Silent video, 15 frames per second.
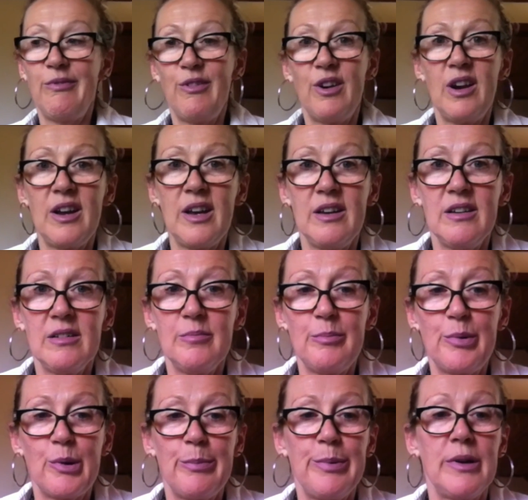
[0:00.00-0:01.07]
right
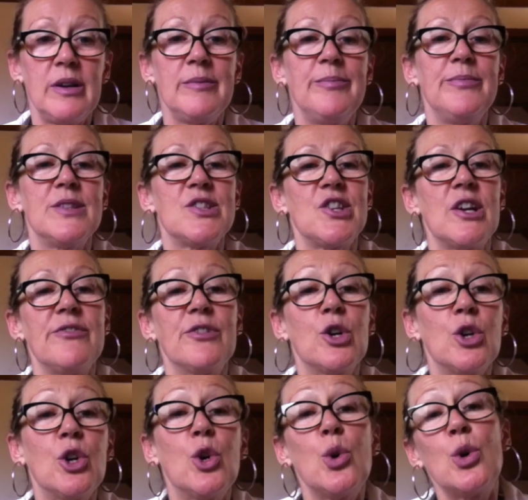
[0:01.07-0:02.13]
and proper and stuff.
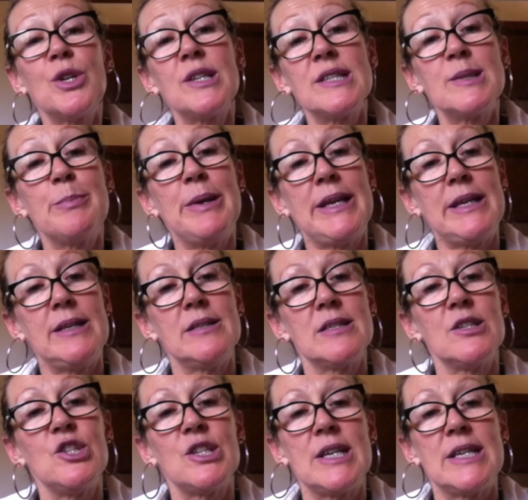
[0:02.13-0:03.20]
Concordance
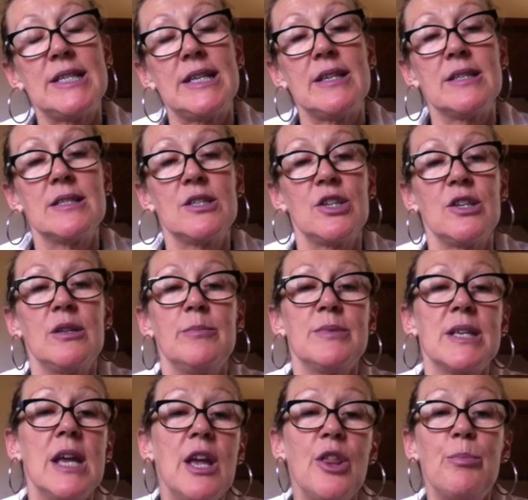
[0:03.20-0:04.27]
means, in genetics
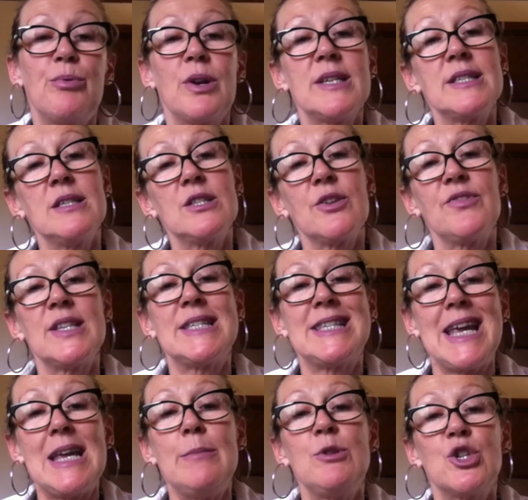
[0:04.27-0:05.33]
terms, the presence of the
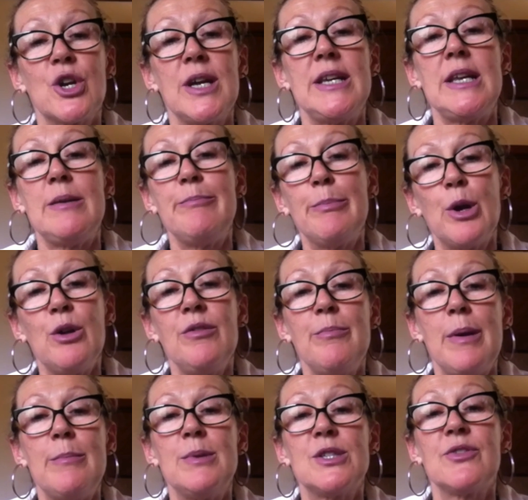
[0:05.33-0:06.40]
same trait in both
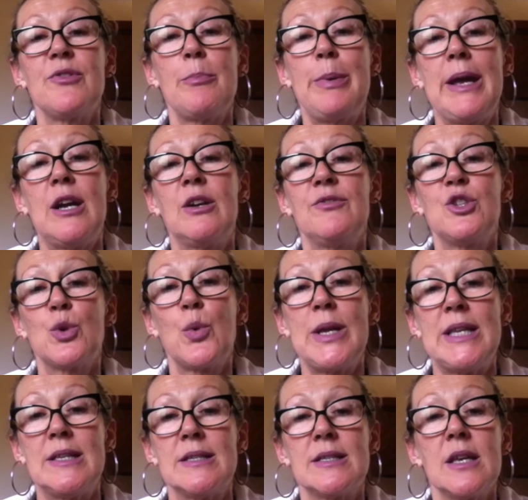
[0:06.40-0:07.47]
members of a pair of
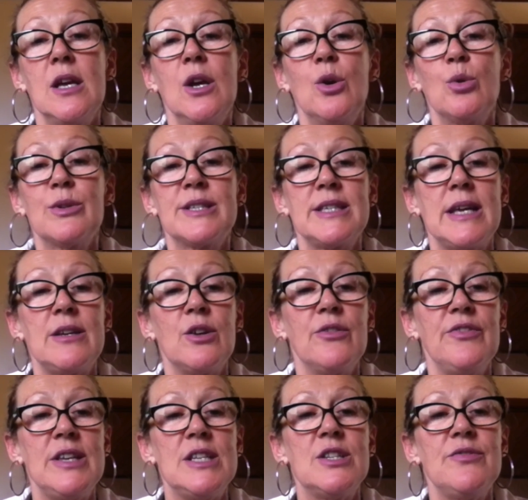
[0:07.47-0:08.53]
twins or set
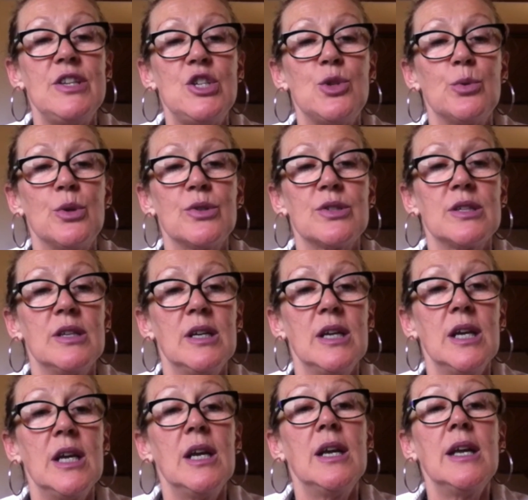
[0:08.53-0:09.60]
of individuals.
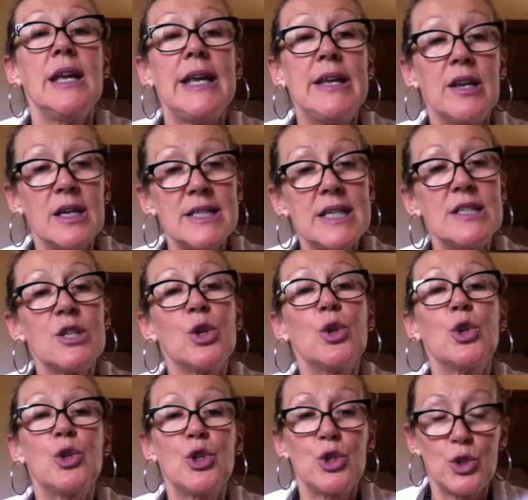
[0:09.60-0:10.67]
In
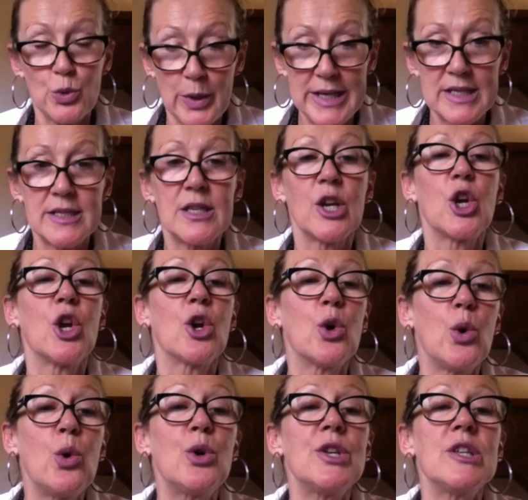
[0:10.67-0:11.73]
identical twins, the
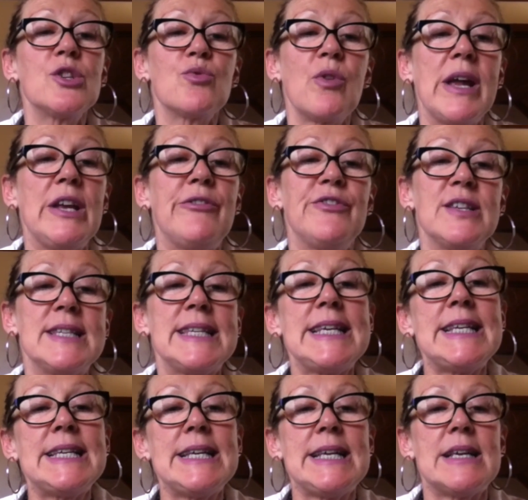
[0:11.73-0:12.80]
concordance rate for
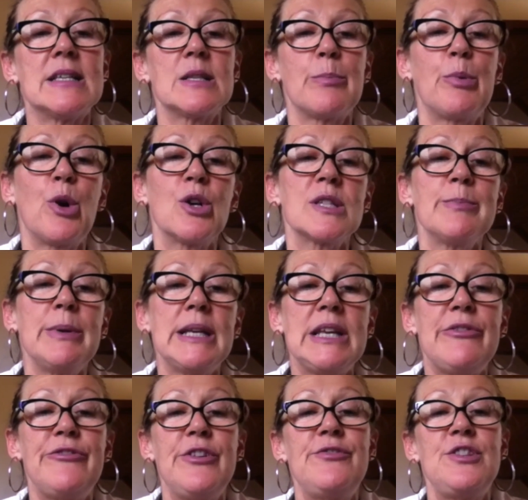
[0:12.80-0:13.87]
CD is
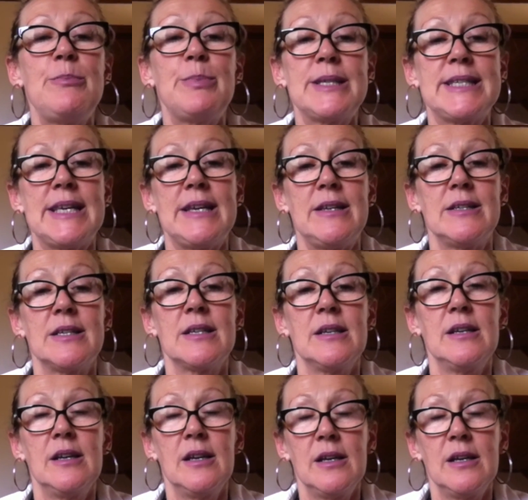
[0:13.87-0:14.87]
approximately 50%.